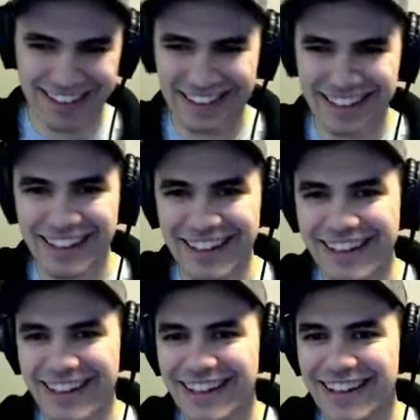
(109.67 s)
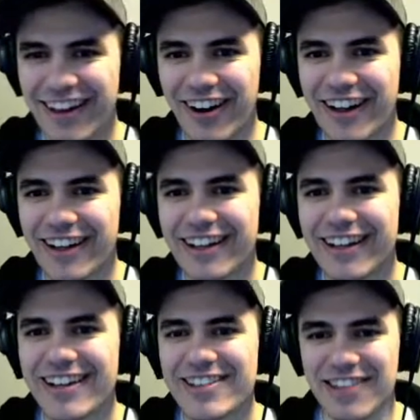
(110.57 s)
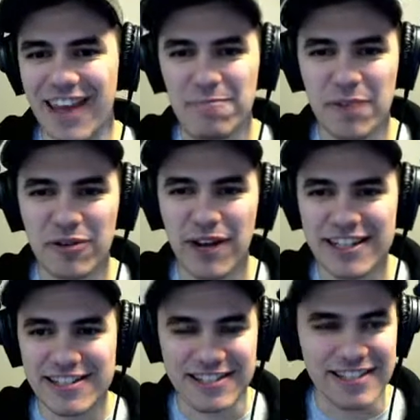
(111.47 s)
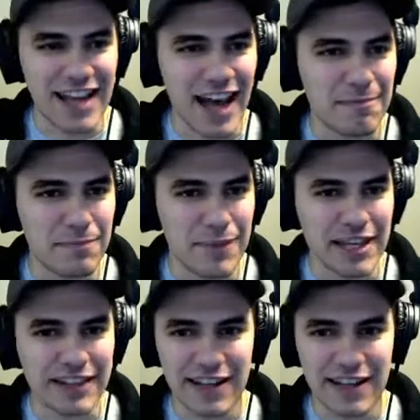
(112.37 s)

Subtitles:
All right. So that bitrate is not me.